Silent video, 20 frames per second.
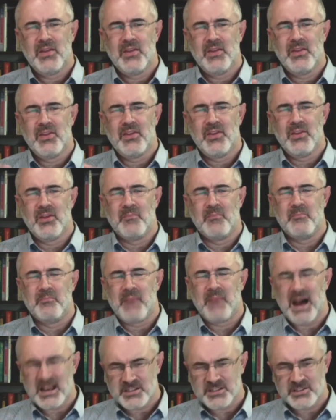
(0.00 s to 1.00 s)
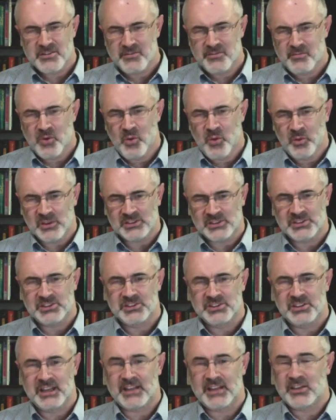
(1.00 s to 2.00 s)
massive
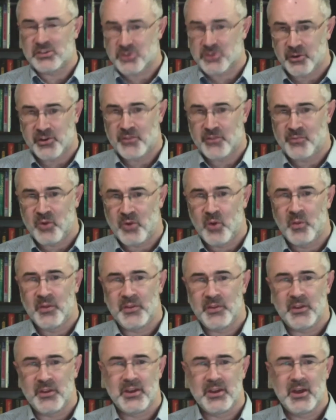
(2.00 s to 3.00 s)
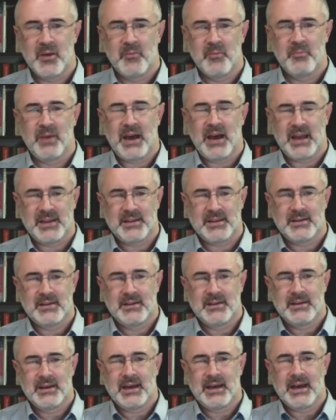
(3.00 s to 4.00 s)
moments, like the sort of moment that Pat
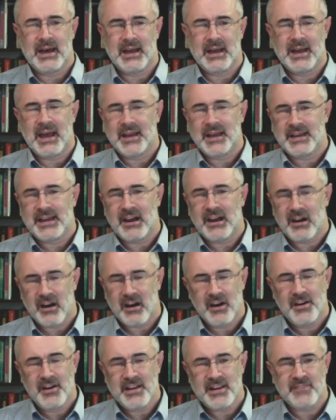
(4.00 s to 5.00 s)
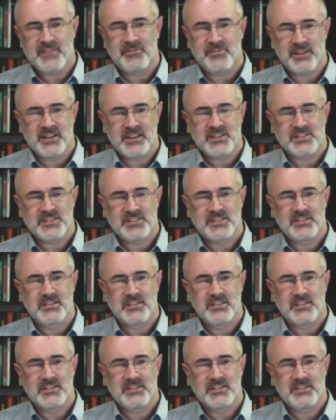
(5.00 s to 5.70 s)
and Andy Cardy faced,